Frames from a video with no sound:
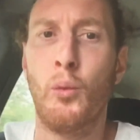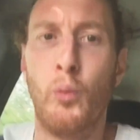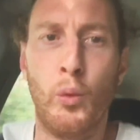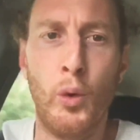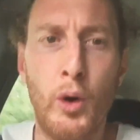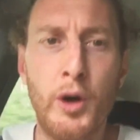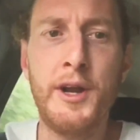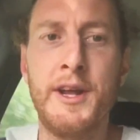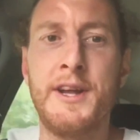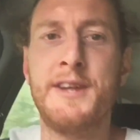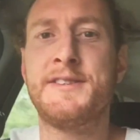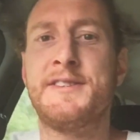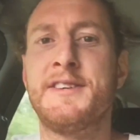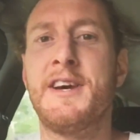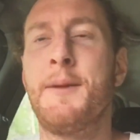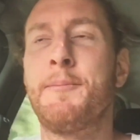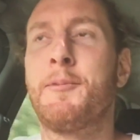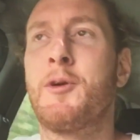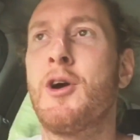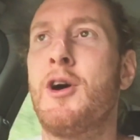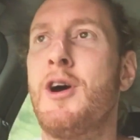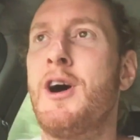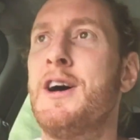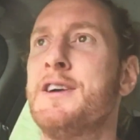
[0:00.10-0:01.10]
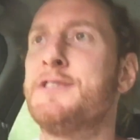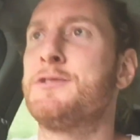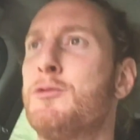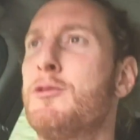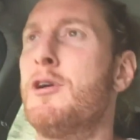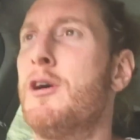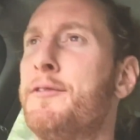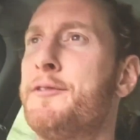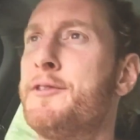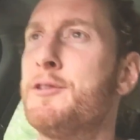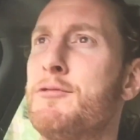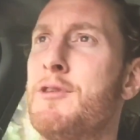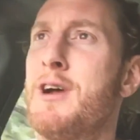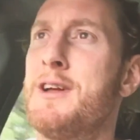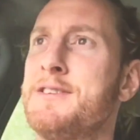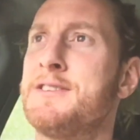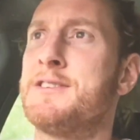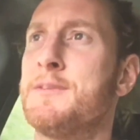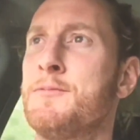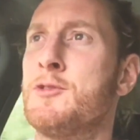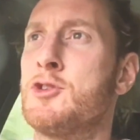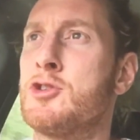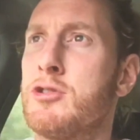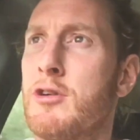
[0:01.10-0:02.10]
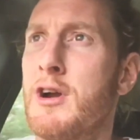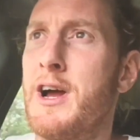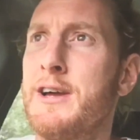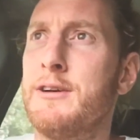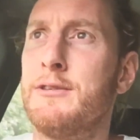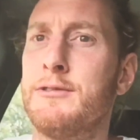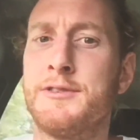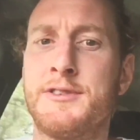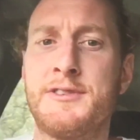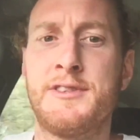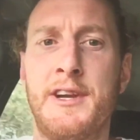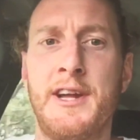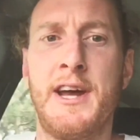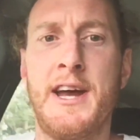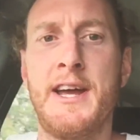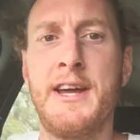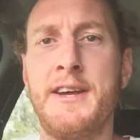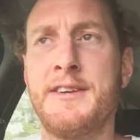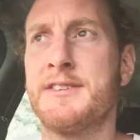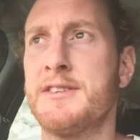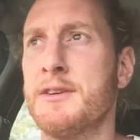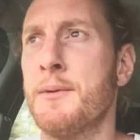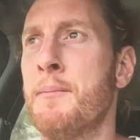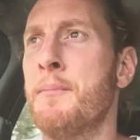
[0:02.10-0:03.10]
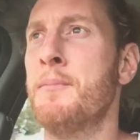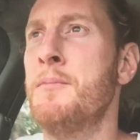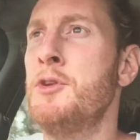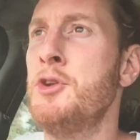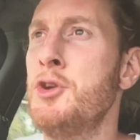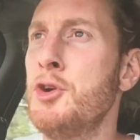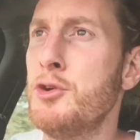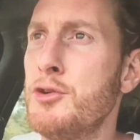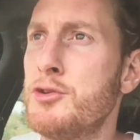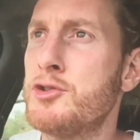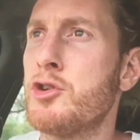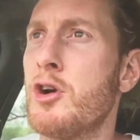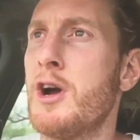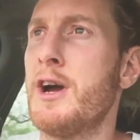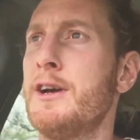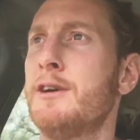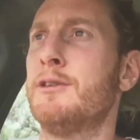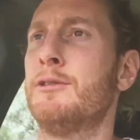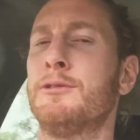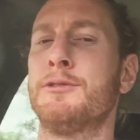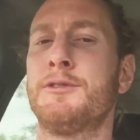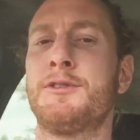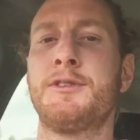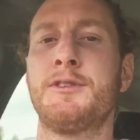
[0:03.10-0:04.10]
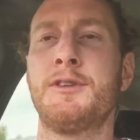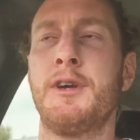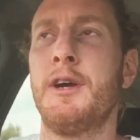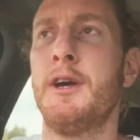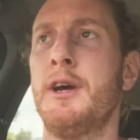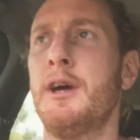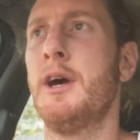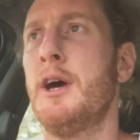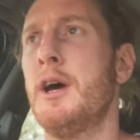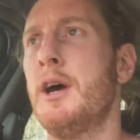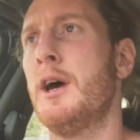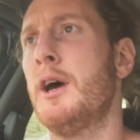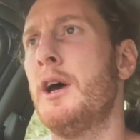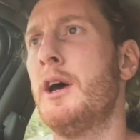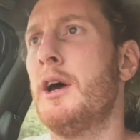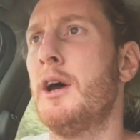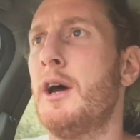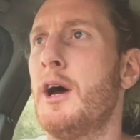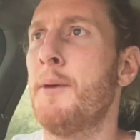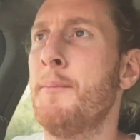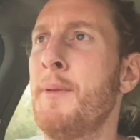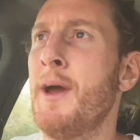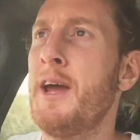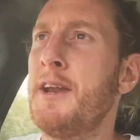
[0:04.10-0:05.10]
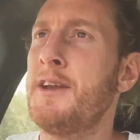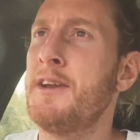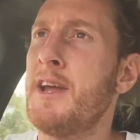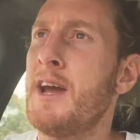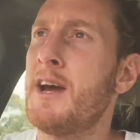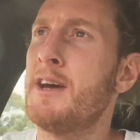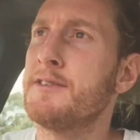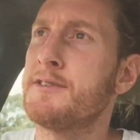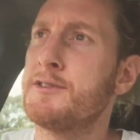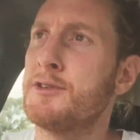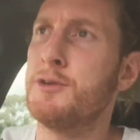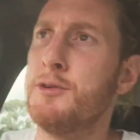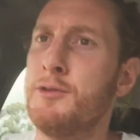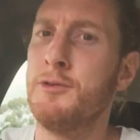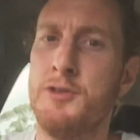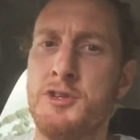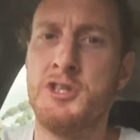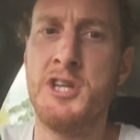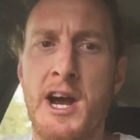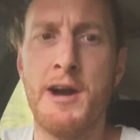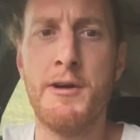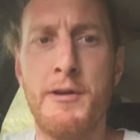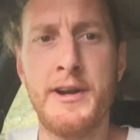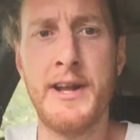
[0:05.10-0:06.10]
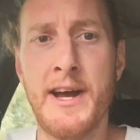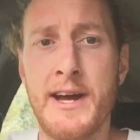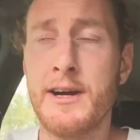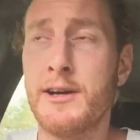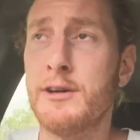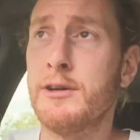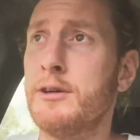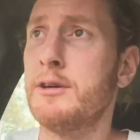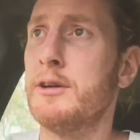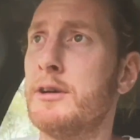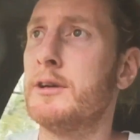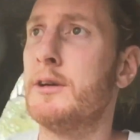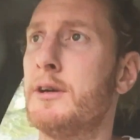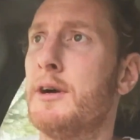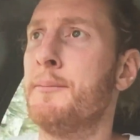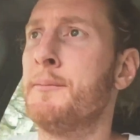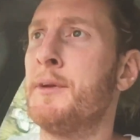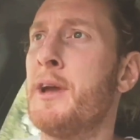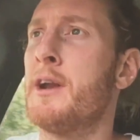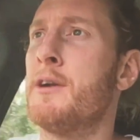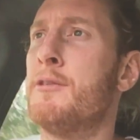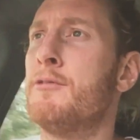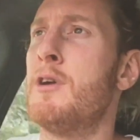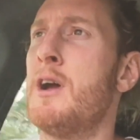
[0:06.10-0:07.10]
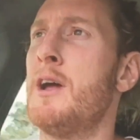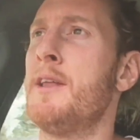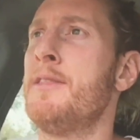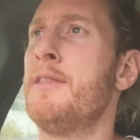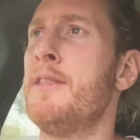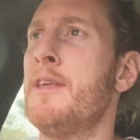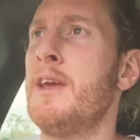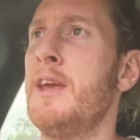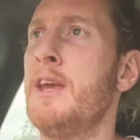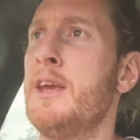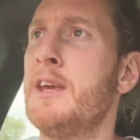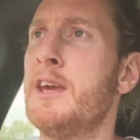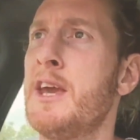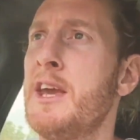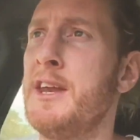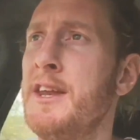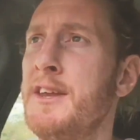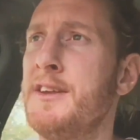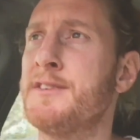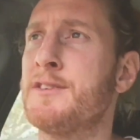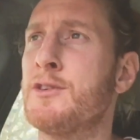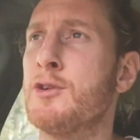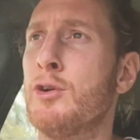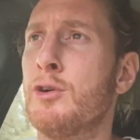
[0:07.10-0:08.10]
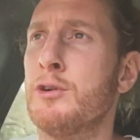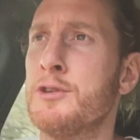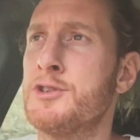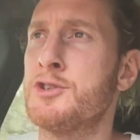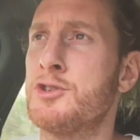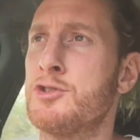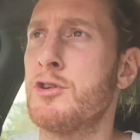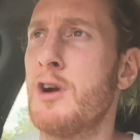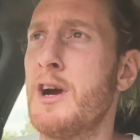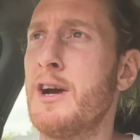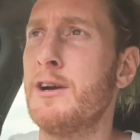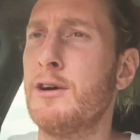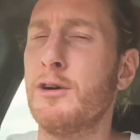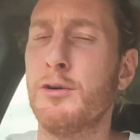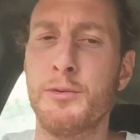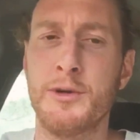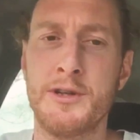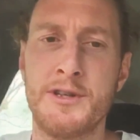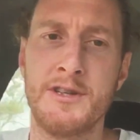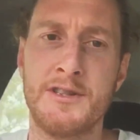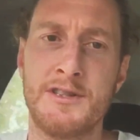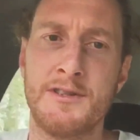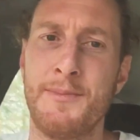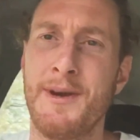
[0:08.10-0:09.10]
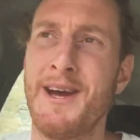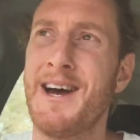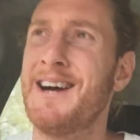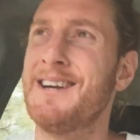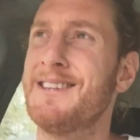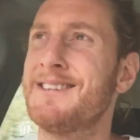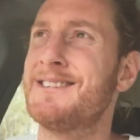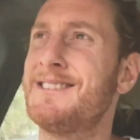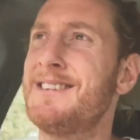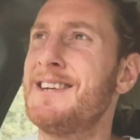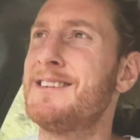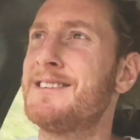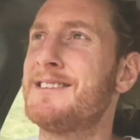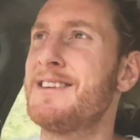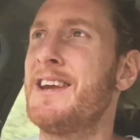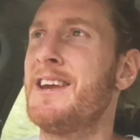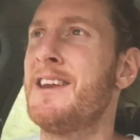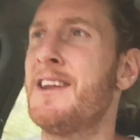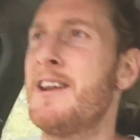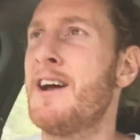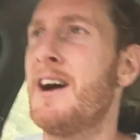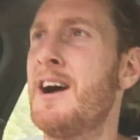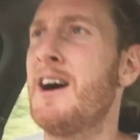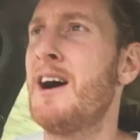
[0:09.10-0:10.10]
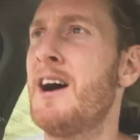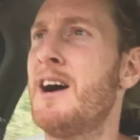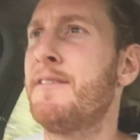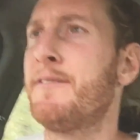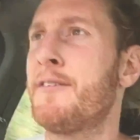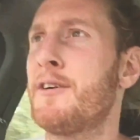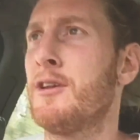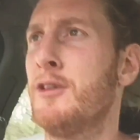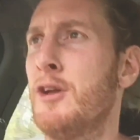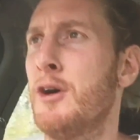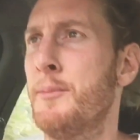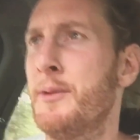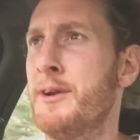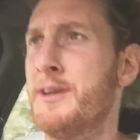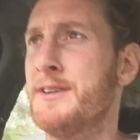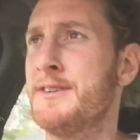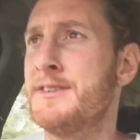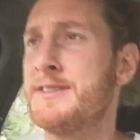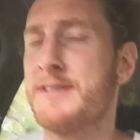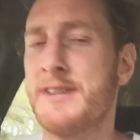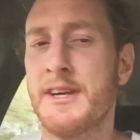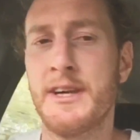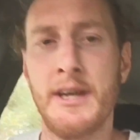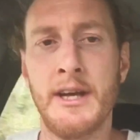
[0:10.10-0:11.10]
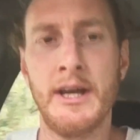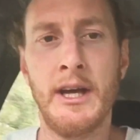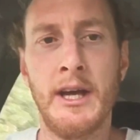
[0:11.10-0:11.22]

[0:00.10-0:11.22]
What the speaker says: What is up, guys? We're off to run some trails today, some new trails. I'm heading out to Jarrahdale. I'm going to run the Gorge trail, which is about 16.5 kilometers.